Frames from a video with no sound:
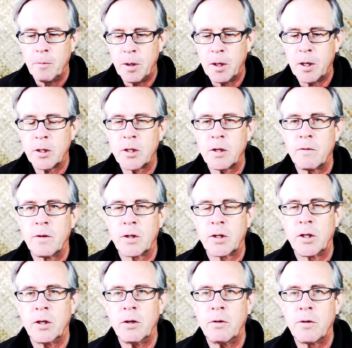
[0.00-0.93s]
because of
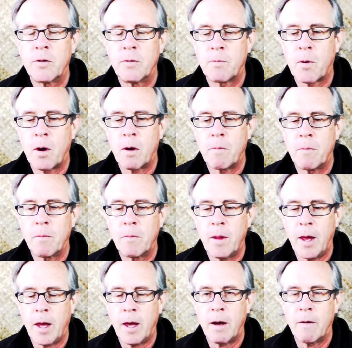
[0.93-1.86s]
this guilt problem
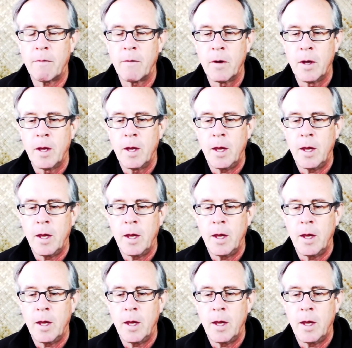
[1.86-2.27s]
they have